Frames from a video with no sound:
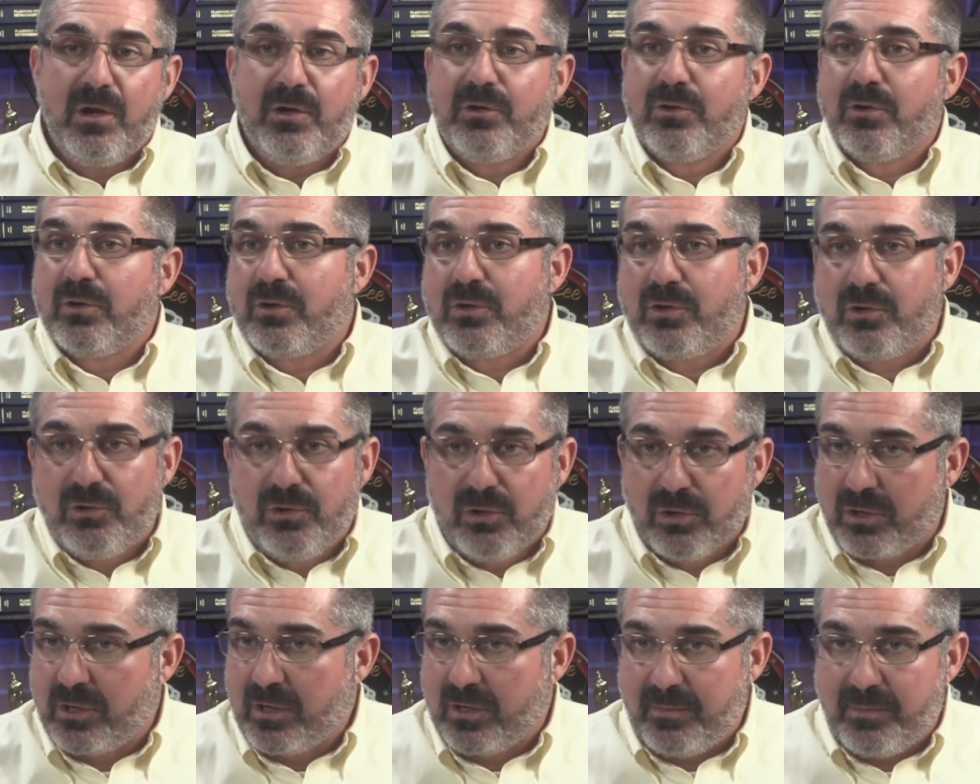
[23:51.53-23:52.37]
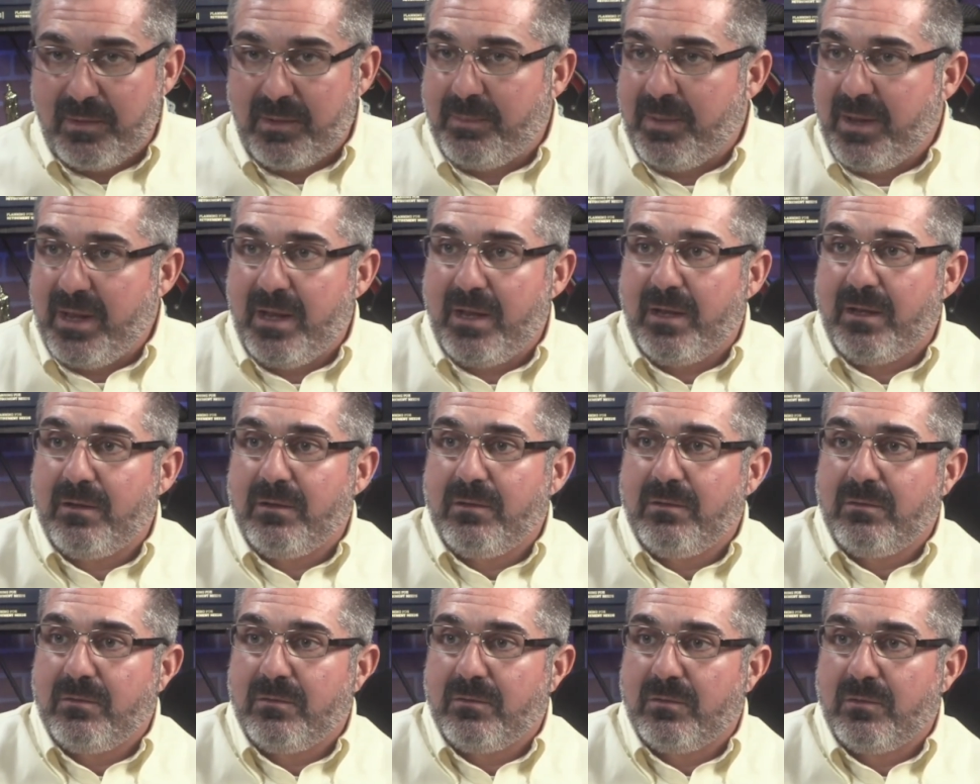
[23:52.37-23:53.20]
You're going to be
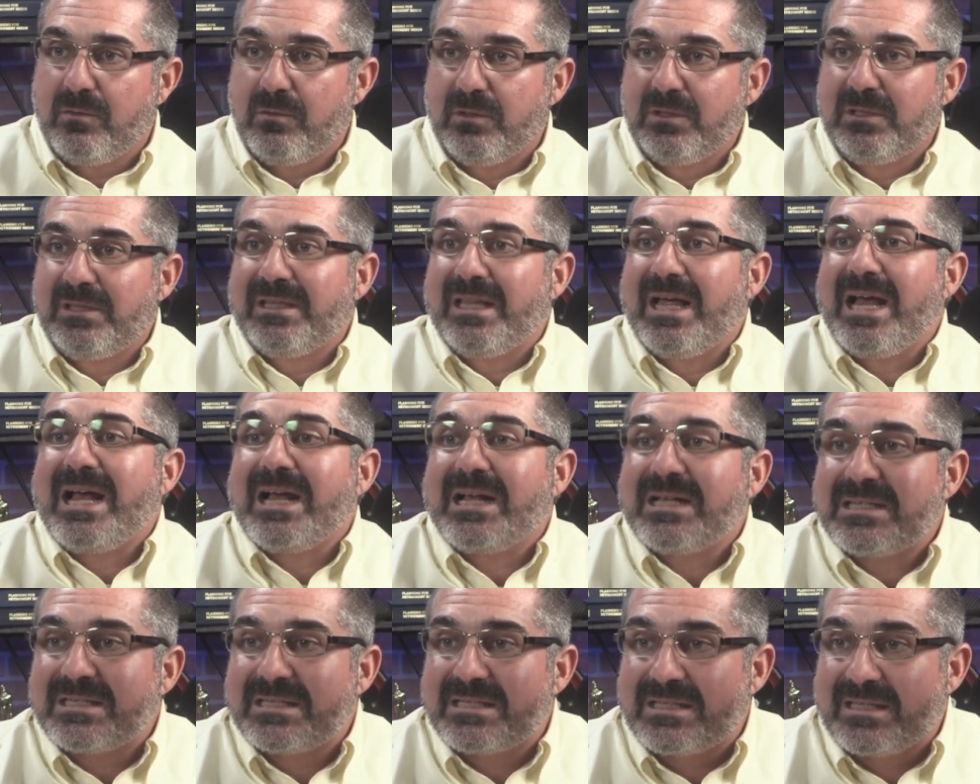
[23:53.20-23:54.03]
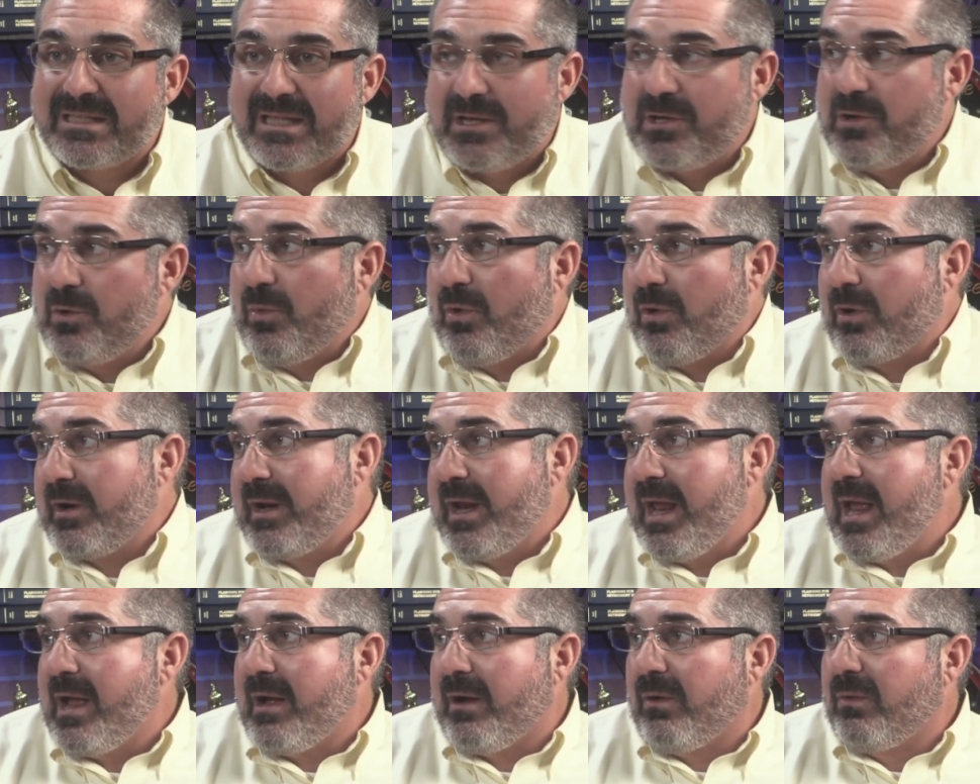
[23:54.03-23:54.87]
paying less than you are
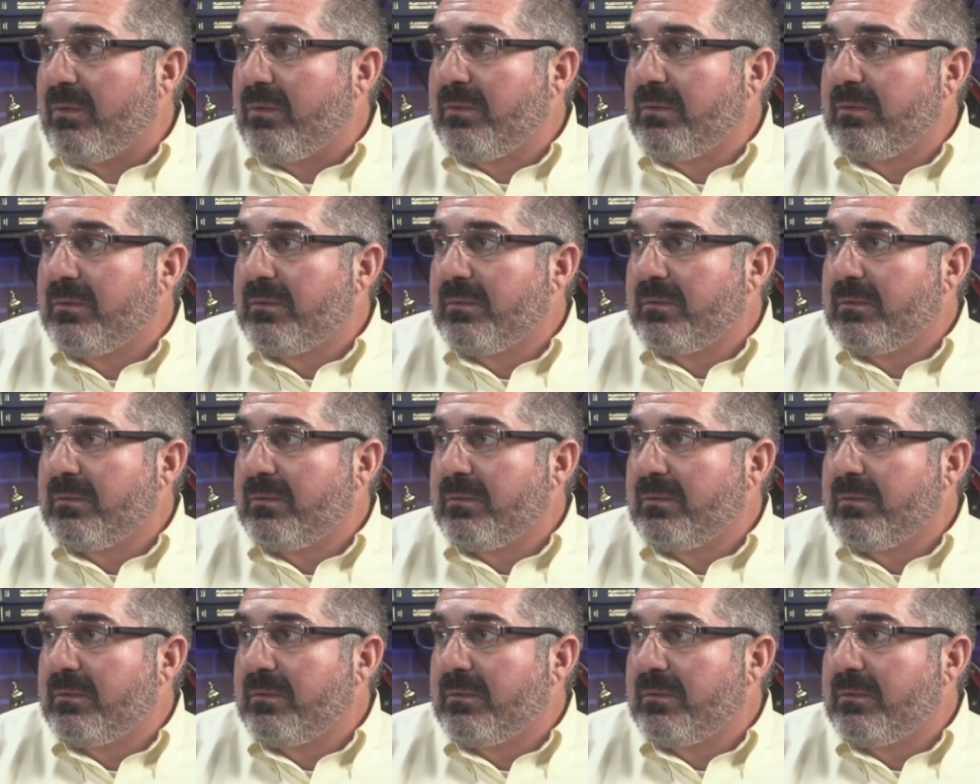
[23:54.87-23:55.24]
now.